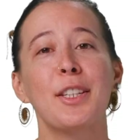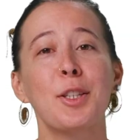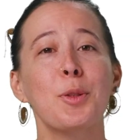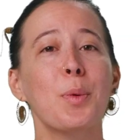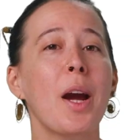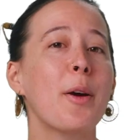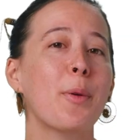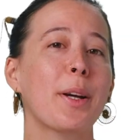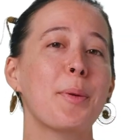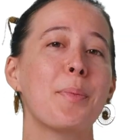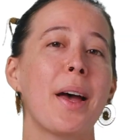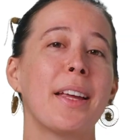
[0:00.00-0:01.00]
This is where I
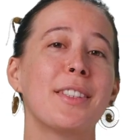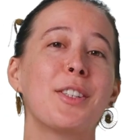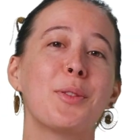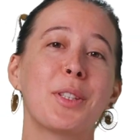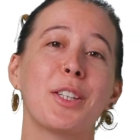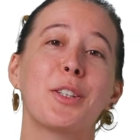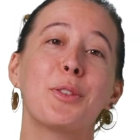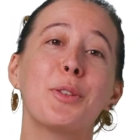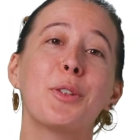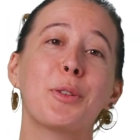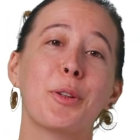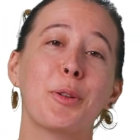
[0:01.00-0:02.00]
recommend using a
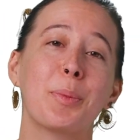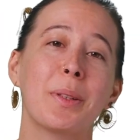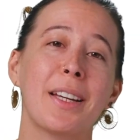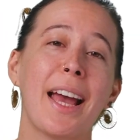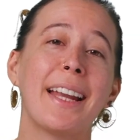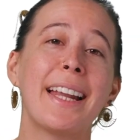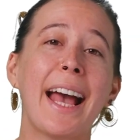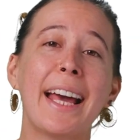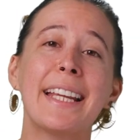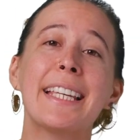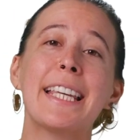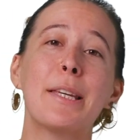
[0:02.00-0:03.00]
Google group and
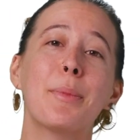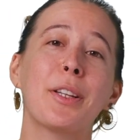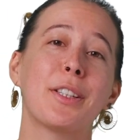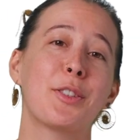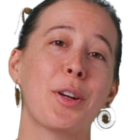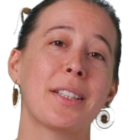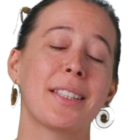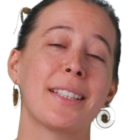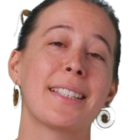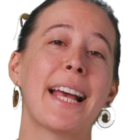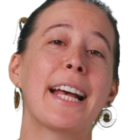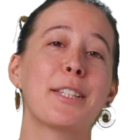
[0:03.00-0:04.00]
adding email
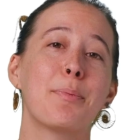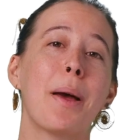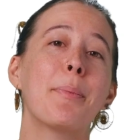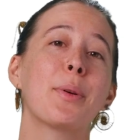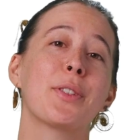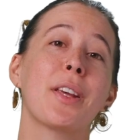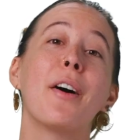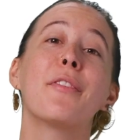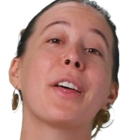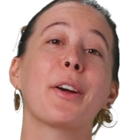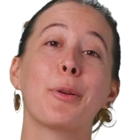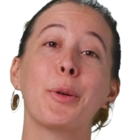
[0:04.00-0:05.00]
addresses as members of
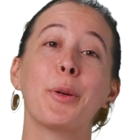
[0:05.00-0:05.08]
that